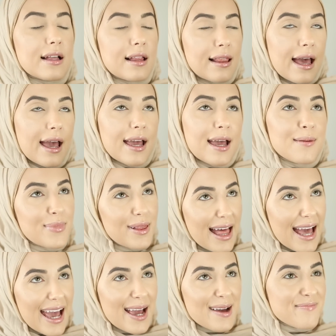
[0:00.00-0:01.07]

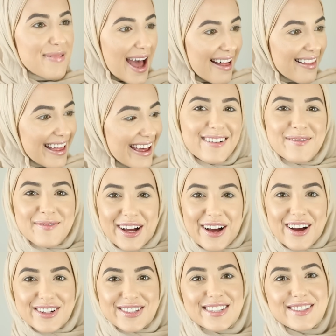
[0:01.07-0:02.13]
Play palette. Oh my
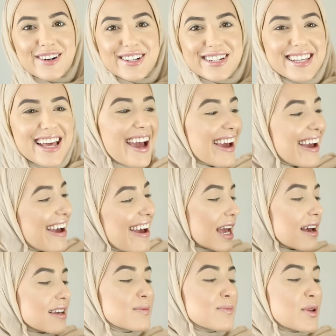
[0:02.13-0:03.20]
gosh, that's hard to say. It
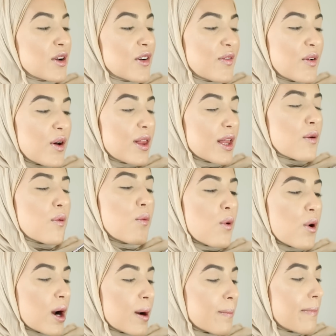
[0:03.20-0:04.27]
has beautiful like
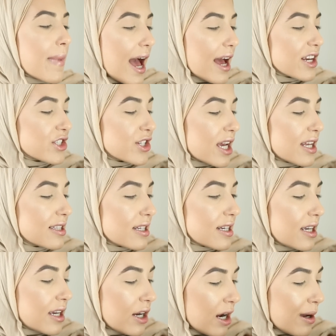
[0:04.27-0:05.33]
warm matte shades in
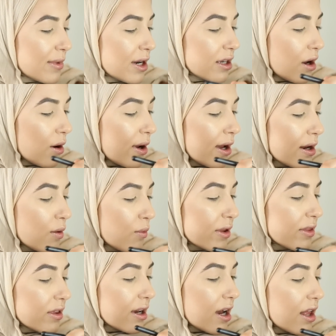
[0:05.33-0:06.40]
here. I'm going to go in
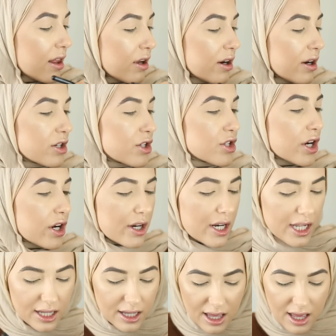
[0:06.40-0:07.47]
with the color
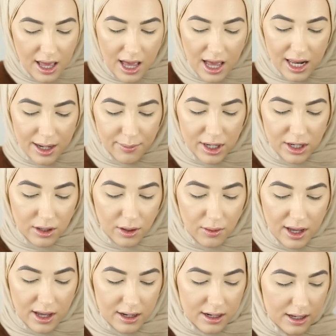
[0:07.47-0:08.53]
Journey, and I'm going to go
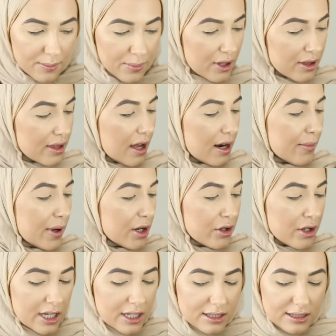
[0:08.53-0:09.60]
ahead and put that in my
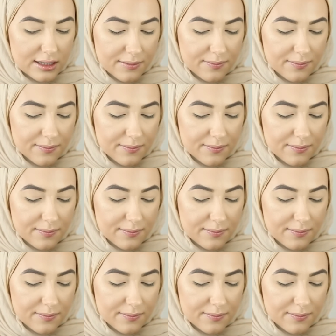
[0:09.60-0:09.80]
crease.